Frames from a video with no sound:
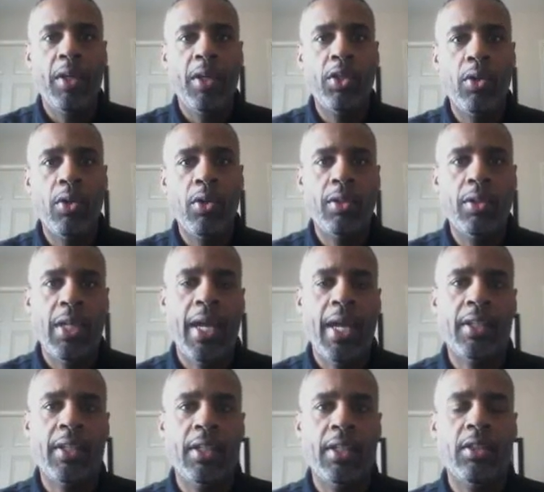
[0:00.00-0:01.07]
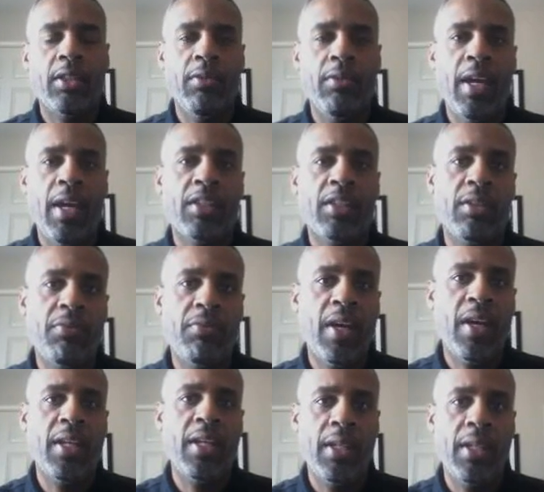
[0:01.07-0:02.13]
in your tactics of actually
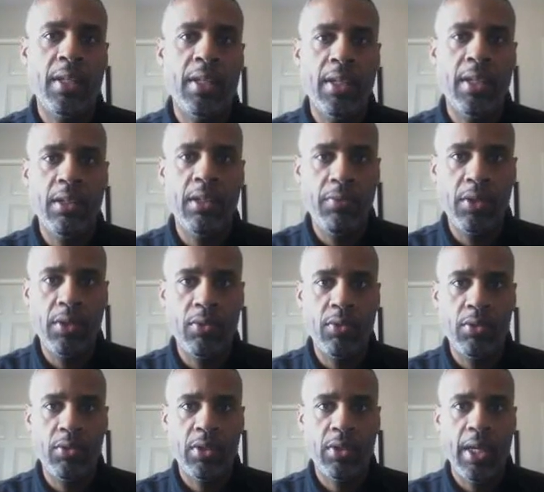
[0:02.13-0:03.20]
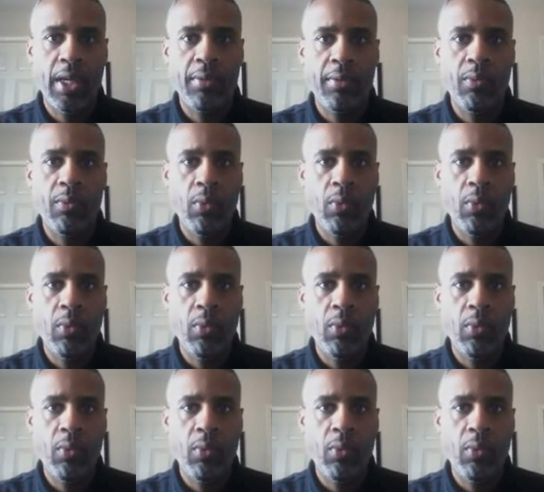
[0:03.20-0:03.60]
finding individuals that